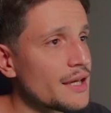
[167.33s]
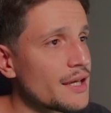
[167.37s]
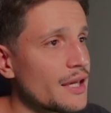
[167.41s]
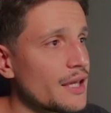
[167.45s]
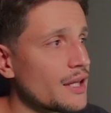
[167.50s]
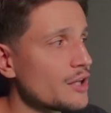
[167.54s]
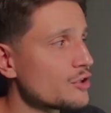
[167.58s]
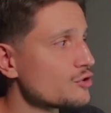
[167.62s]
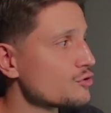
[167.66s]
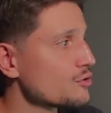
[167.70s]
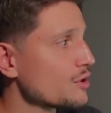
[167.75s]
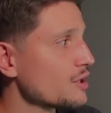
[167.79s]

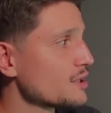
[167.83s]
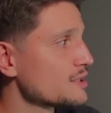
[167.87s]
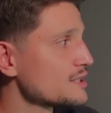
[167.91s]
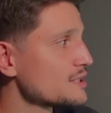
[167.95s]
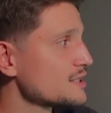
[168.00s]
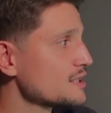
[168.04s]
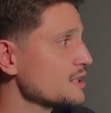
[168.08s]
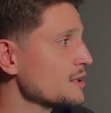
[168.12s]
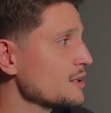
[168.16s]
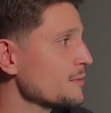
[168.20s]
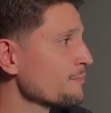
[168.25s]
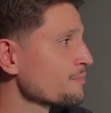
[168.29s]
And as you can
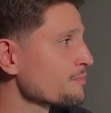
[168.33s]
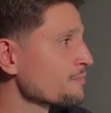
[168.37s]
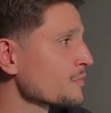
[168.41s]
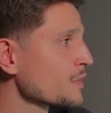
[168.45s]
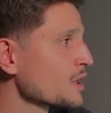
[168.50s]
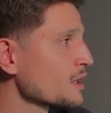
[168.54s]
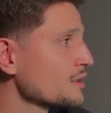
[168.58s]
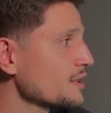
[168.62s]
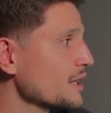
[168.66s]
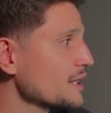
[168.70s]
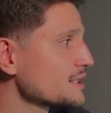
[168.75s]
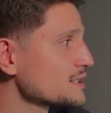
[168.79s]
see,
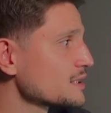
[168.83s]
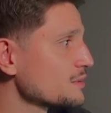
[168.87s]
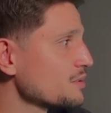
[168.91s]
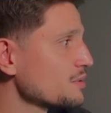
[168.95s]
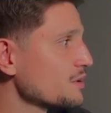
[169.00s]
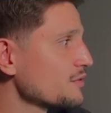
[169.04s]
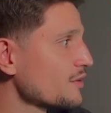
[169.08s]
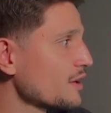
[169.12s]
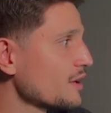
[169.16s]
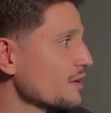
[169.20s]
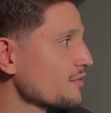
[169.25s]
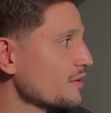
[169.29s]
the S&P
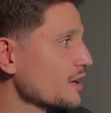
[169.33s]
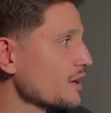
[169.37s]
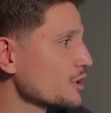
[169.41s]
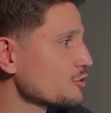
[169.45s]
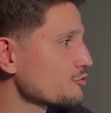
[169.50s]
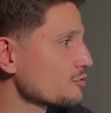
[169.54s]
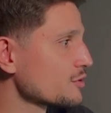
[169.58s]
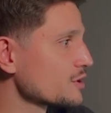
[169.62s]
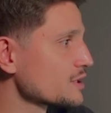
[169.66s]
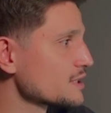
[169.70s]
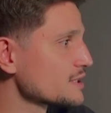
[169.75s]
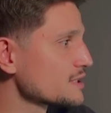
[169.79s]

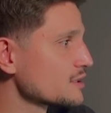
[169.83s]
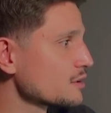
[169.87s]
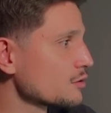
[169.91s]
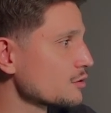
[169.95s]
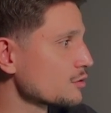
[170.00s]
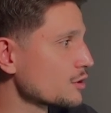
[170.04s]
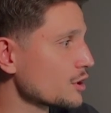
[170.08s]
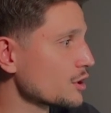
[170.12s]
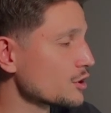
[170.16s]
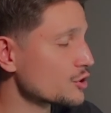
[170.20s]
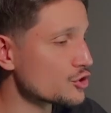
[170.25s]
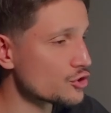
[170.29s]
500 is still
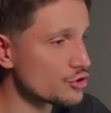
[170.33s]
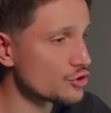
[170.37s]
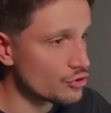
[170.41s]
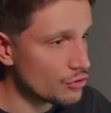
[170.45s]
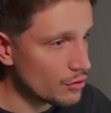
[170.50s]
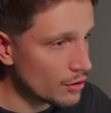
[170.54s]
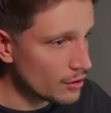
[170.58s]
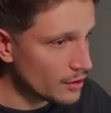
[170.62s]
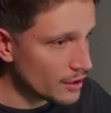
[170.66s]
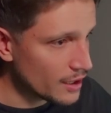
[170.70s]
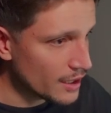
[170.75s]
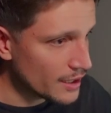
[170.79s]
looking
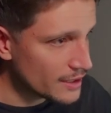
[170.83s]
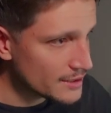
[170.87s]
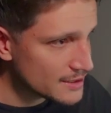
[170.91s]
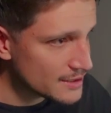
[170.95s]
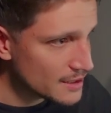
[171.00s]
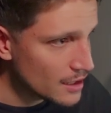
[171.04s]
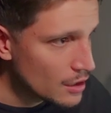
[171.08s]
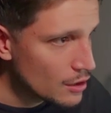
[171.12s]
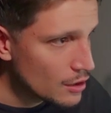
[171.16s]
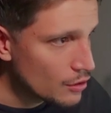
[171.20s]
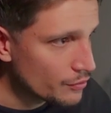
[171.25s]
strong, guys.